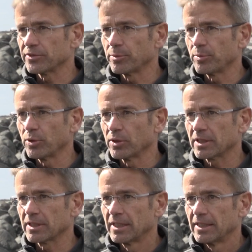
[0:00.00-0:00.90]

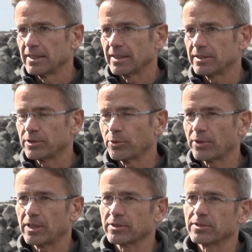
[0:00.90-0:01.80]
report in two
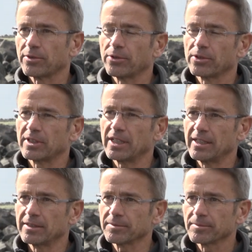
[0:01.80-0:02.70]
thousand
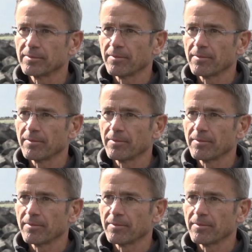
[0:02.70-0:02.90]
thirteen